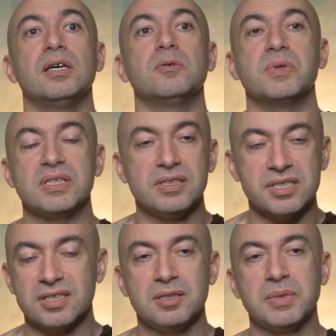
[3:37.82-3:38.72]
where the
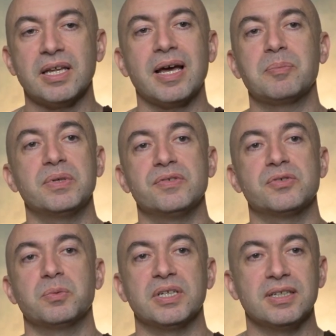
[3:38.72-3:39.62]
discernment
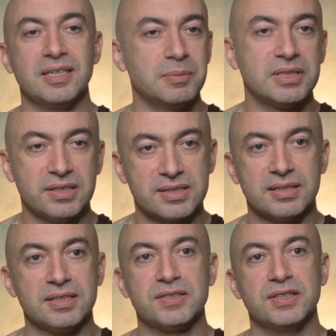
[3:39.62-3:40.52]
happens, where the nimittas are
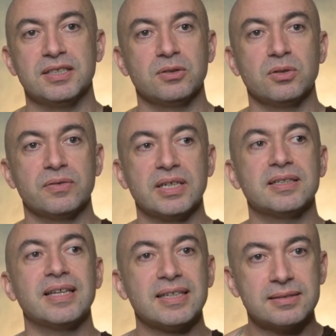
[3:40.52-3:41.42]
discerned, all of
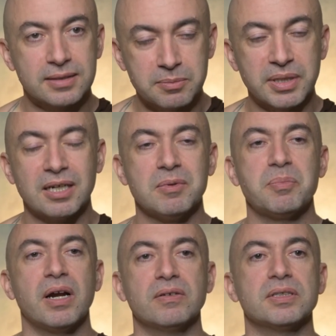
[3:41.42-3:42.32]
that can become
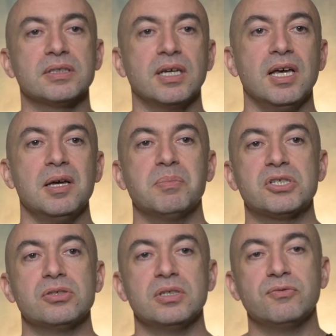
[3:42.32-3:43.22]
apparent.
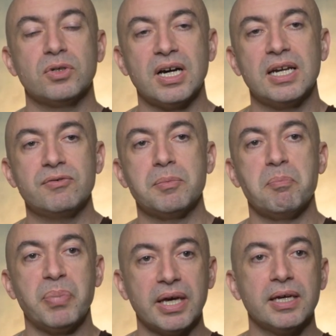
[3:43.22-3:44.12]
But if you can't even
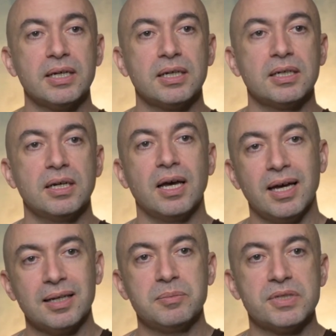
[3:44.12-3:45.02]
bear
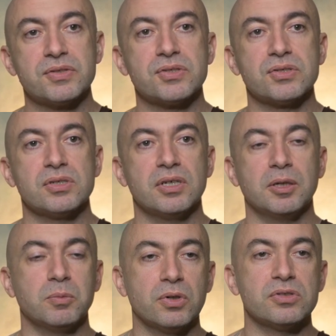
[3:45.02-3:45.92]
elements
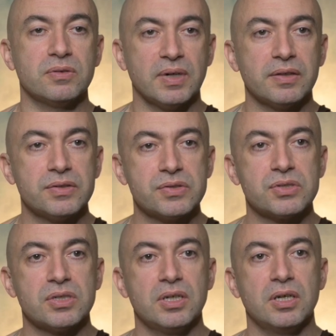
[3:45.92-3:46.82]
and words of
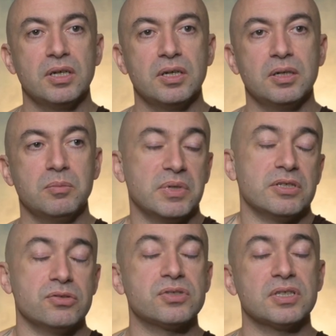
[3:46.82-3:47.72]
others,
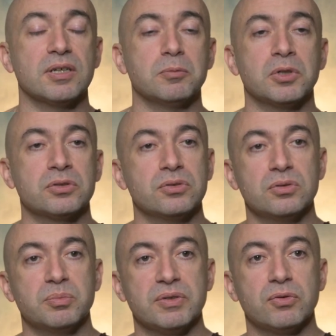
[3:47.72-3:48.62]
means you still have work to do
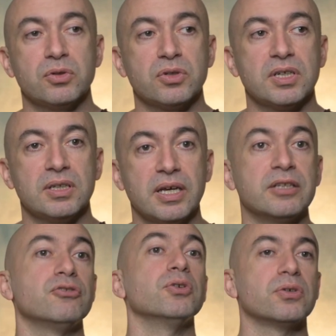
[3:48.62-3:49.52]
before you can
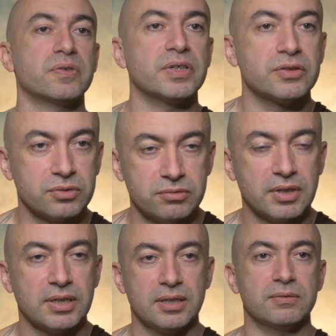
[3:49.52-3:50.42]
endure things on the
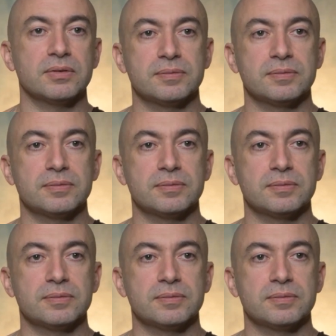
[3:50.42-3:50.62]
right level.